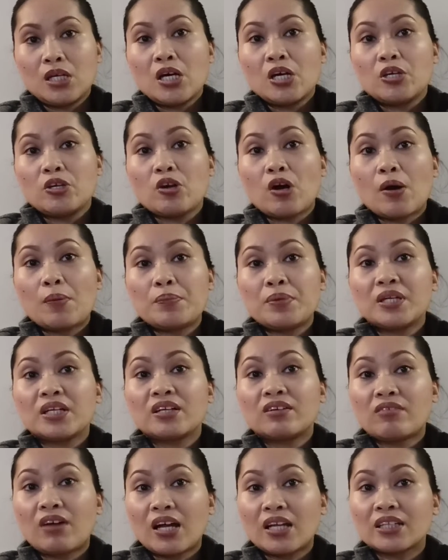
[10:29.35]
you have been
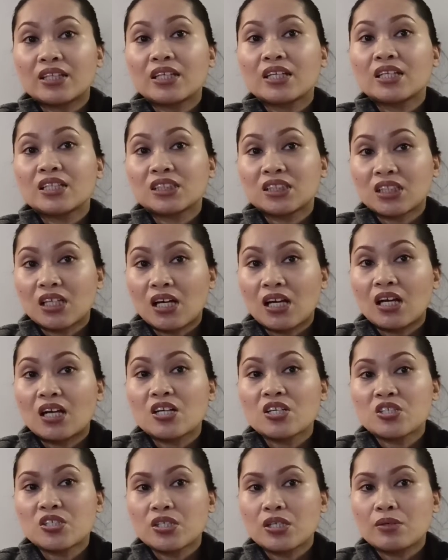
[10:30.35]
granted a
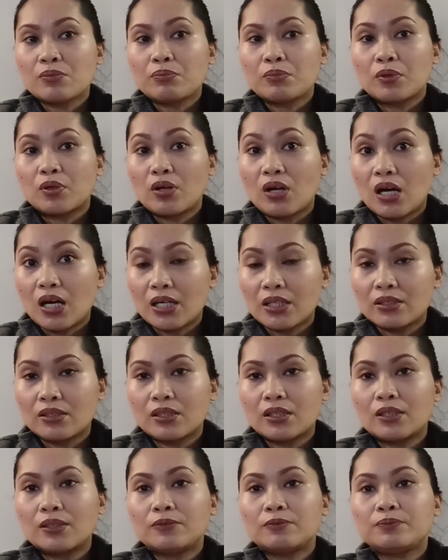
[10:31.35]
scholarship or
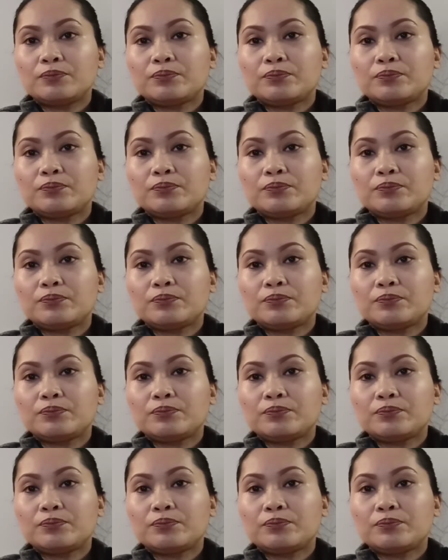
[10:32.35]
other.